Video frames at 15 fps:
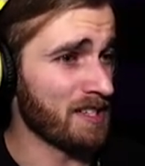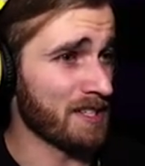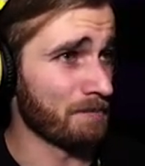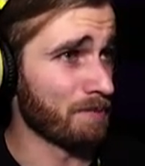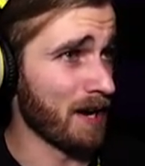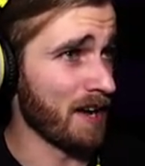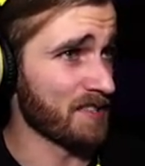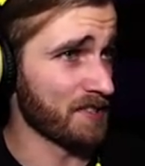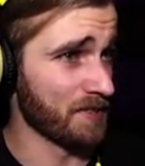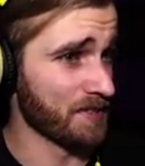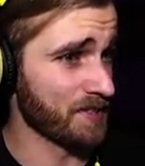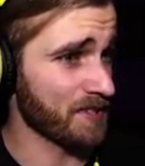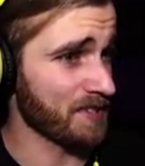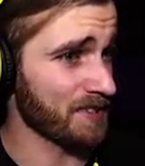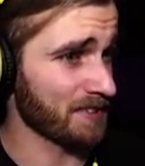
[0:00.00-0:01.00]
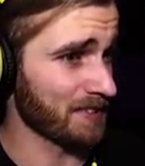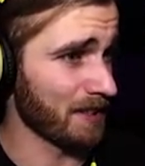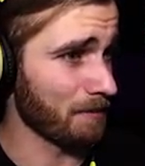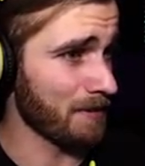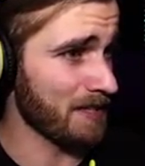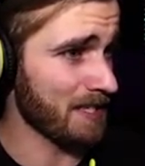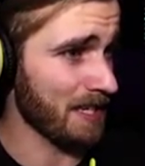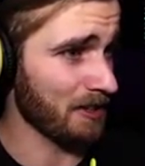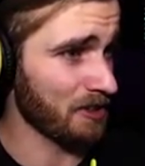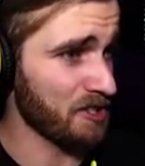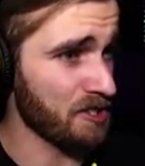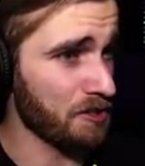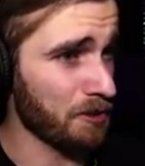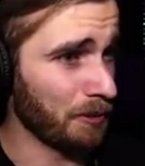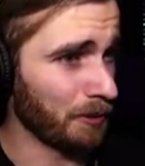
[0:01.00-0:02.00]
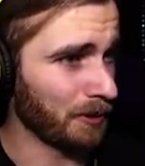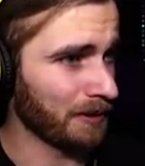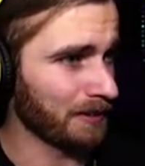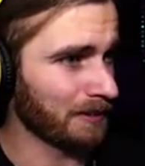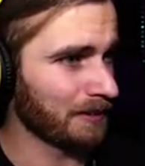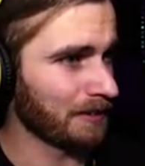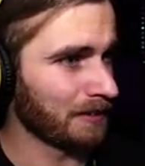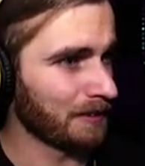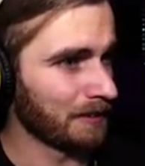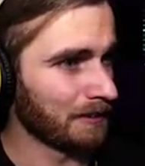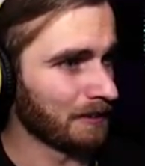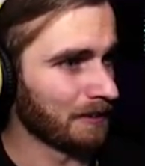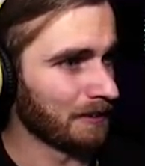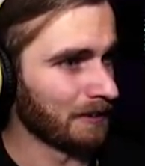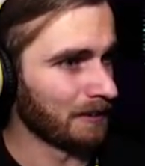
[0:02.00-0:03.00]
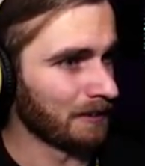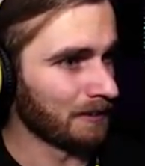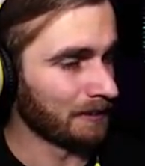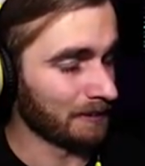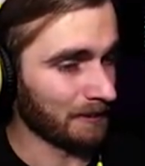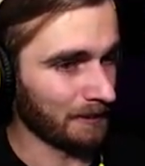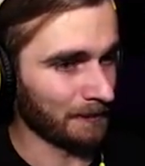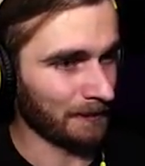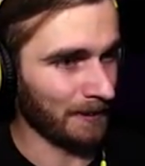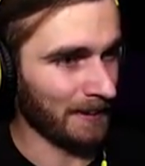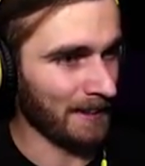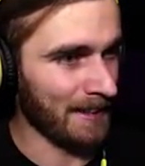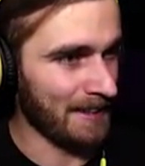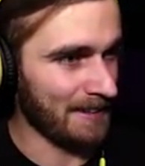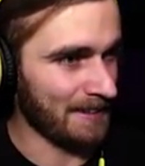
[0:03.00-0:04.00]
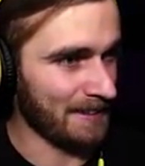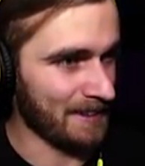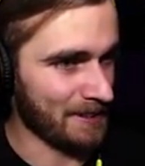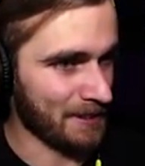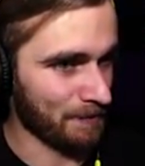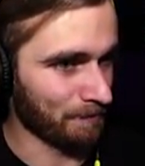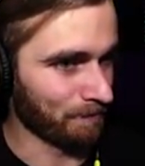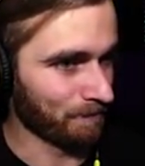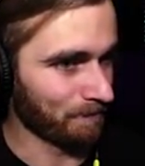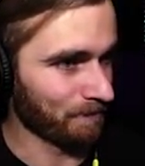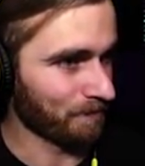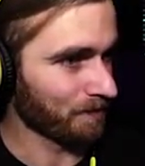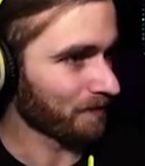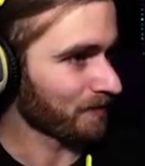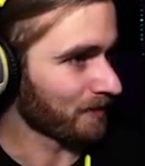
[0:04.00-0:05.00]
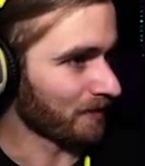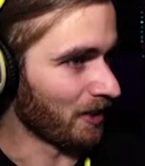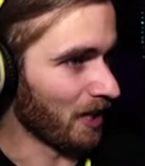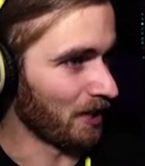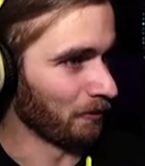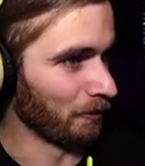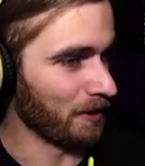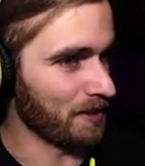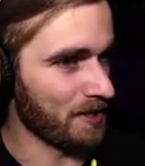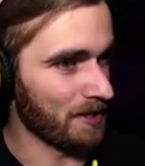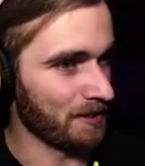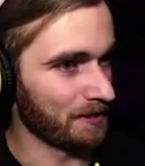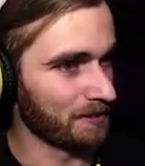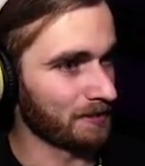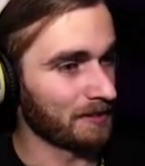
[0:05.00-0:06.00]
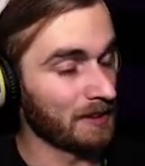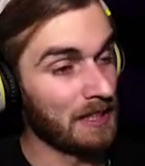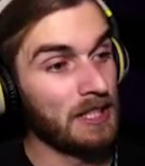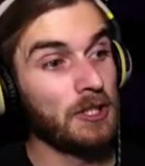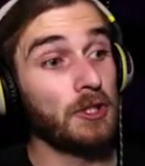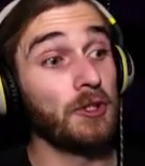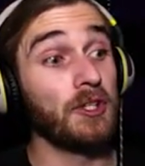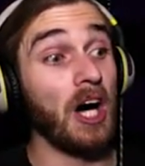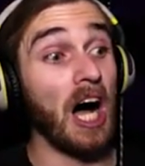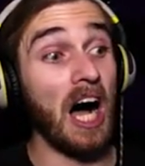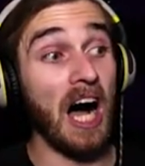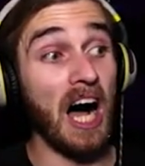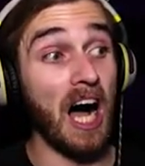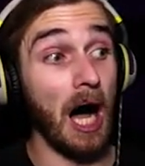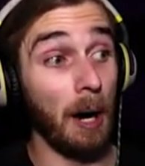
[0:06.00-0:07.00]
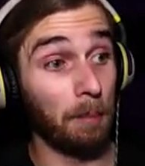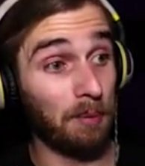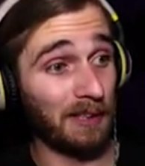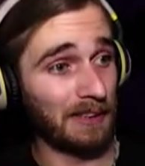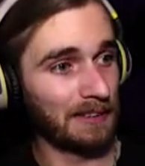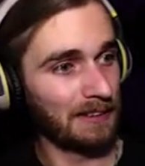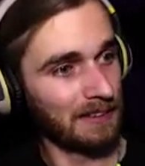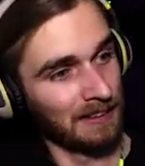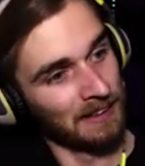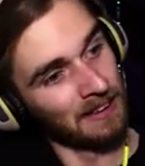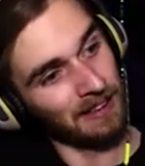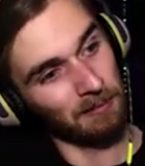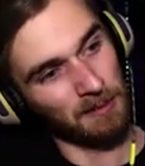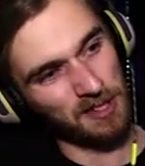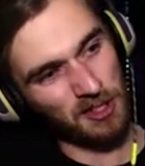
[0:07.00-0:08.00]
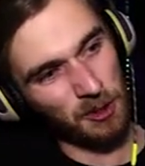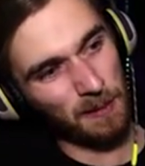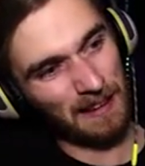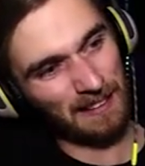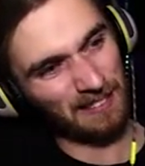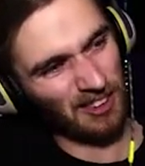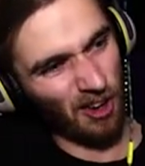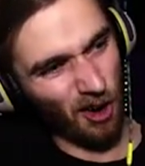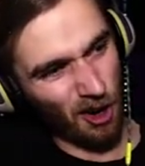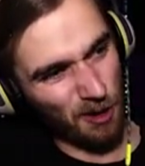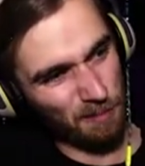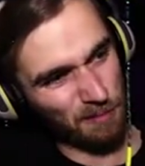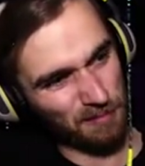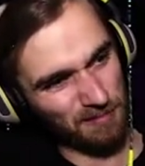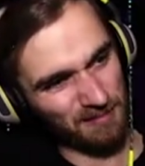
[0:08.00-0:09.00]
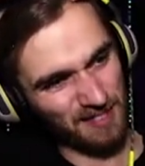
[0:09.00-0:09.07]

me some puzzles, let me tell you. Alright, awesome. Onward to the harp. I'm assuming the harp.